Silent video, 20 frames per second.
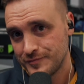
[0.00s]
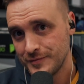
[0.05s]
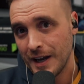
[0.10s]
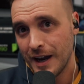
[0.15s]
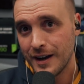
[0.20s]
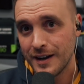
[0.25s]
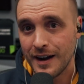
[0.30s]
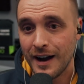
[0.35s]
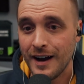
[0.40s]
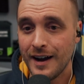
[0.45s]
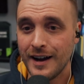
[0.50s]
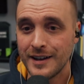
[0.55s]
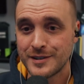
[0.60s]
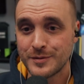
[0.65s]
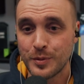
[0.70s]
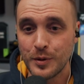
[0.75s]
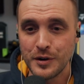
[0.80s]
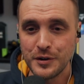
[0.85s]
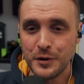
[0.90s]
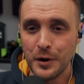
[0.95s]
Yeah, that's
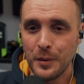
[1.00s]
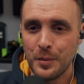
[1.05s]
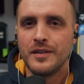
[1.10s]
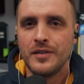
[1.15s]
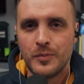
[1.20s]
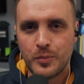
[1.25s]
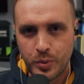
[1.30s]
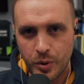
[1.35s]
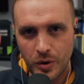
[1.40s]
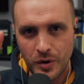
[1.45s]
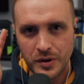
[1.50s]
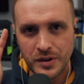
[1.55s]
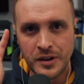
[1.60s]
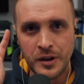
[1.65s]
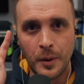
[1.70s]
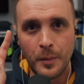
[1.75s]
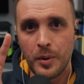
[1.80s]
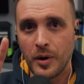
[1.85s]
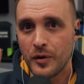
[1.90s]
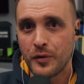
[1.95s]
pretty dope. Point
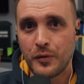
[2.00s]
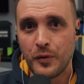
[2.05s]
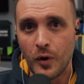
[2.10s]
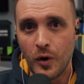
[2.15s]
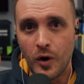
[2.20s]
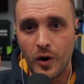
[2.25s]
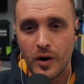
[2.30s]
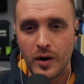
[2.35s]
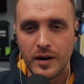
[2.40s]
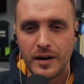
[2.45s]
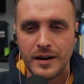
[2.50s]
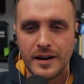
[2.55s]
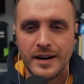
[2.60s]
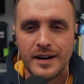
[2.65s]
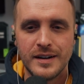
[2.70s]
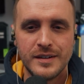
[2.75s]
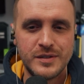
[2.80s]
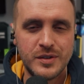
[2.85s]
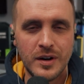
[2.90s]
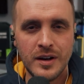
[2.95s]
number four.
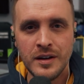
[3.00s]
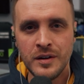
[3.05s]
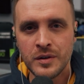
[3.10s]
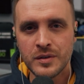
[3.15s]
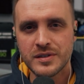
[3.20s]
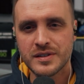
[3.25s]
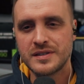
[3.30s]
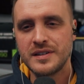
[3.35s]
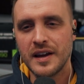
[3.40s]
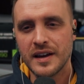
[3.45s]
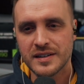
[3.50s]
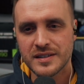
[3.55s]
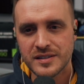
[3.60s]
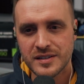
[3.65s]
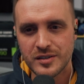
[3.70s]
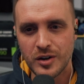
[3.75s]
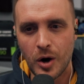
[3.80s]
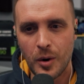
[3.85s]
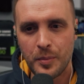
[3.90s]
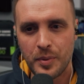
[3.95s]
The Linux
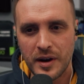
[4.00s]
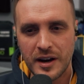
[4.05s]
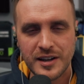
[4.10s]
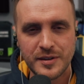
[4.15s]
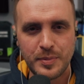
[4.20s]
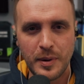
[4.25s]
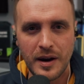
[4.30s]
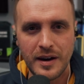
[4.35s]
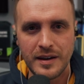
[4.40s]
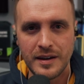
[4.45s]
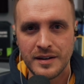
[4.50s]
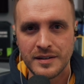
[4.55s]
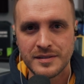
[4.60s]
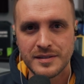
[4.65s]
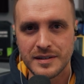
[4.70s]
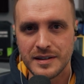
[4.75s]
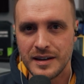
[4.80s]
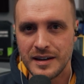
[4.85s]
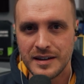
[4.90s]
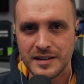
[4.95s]
desktop
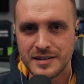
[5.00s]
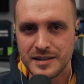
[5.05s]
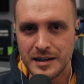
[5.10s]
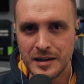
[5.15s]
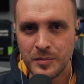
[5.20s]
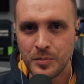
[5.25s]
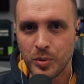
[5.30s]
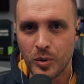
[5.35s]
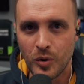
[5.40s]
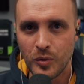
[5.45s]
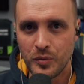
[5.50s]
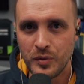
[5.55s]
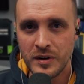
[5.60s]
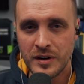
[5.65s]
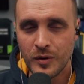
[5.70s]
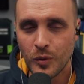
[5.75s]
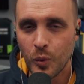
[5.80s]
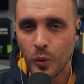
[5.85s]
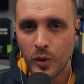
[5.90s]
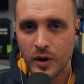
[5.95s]
experience is
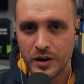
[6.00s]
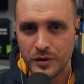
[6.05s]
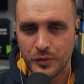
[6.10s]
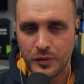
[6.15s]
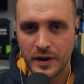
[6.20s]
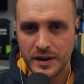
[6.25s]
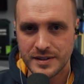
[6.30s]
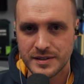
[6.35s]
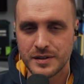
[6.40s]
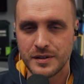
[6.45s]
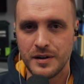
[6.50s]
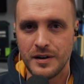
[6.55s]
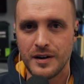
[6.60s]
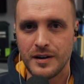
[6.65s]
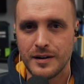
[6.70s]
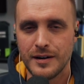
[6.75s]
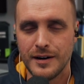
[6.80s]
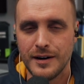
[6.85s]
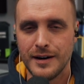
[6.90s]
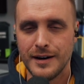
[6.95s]
improving way faster
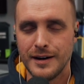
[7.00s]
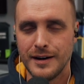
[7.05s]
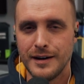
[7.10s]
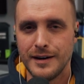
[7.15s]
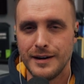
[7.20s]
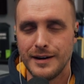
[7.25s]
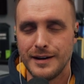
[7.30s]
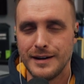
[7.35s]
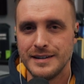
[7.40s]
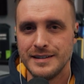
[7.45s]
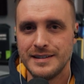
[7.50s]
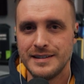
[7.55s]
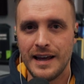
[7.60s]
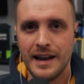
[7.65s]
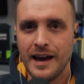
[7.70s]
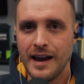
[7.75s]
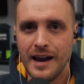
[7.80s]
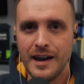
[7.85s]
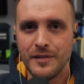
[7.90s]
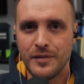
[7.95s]
than
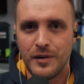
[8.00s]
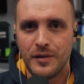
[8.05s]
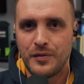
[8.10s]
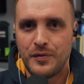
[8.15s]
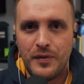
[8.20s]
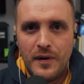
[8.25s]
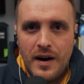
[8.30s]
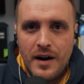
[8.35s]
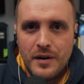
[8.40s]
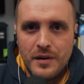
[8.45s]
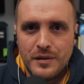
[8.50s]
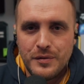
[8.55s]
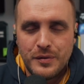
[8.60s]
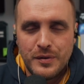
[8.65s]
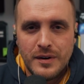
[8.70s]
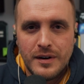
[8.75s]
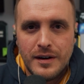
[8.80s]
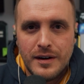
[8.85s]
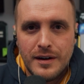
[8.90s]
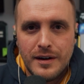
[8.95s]
I ever thought of.
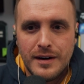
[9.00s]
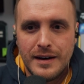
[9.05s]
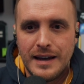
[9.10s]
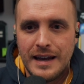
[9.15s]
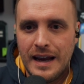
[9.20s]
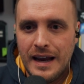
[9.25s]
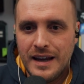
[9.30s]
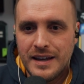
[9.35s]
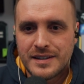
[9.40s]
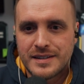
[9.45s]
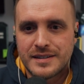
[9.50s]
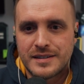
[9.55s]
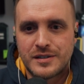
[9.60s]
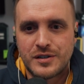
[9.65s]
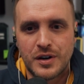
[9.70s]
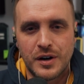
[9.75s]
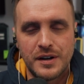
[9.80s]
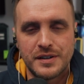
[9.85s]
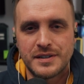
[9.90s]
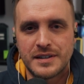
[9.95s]
It's
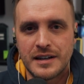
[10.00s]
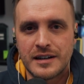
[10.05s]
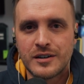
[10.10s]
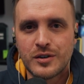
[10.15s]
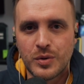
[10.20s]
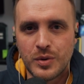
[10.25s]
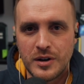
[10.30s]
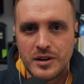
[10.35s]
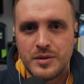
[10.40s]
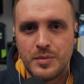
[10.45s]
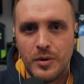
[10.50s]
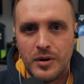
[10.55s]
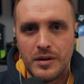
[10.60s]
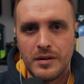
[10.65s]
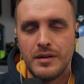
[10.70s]
just incredible.